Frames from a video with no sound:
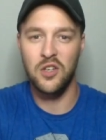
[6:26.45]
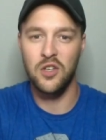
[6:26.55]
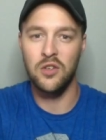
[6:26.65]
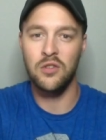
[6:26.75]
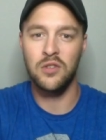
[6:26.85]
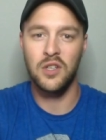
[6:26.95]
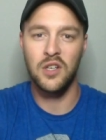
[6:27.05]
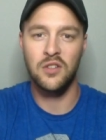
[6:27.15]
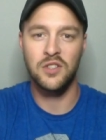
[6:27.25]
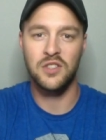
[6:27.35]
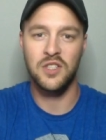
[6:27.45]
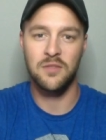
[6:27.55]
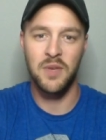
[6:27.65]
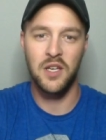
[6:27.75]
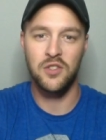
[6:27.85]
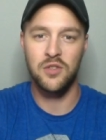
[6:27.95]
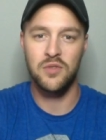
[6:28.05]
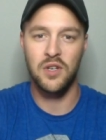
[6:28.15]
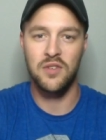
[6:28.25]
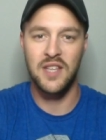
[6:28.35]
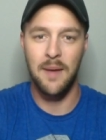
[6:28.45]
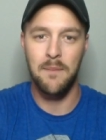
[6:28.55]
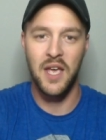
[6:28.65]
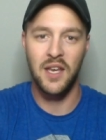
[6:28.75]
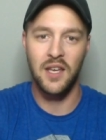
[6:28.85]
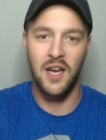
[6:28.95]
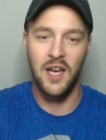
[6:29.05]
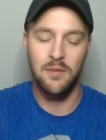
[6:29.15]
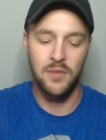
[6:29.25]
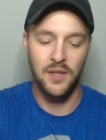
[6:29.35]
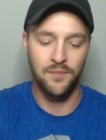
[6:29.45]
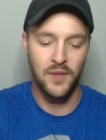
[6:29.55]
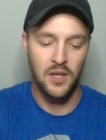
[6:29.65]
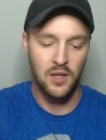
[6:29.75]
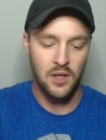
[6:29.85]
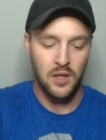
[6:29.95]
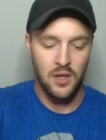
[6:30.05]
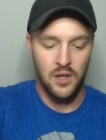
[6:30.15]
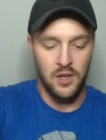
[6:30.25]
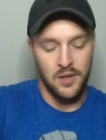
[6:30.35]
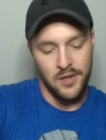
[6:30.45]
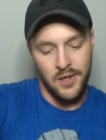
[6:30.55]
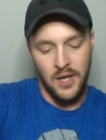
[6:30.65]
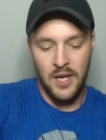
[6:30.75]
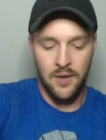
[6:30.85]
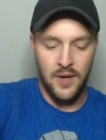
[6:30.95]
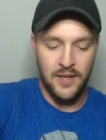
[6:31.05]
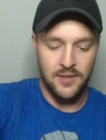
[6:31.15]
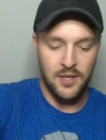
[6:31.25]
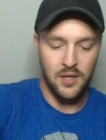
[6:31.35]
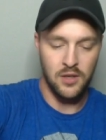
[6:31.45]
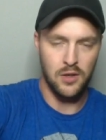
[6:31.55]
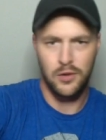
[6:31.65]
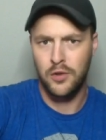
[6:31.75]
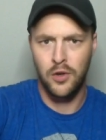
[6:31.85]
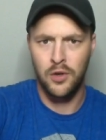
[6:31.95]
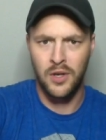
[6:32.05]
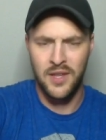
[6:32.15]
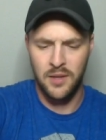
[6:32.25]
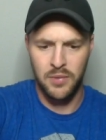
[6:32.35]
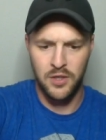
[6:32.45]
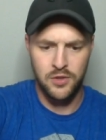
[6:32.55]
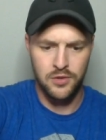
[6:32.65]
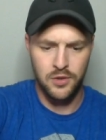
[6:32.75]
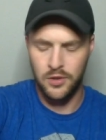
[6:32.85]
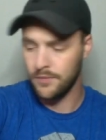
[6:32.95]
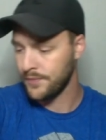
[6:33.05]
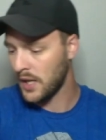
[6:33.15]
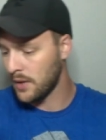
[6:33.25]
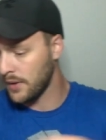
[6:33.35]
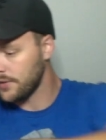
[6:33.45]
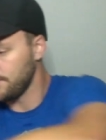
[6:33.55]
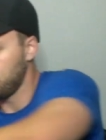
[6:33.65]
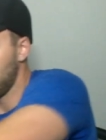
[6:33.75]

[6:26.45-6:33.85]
do, you know, just because Pikachu was always that main guy, but Anyways, or girl, I think we can choose a girl. Anyways.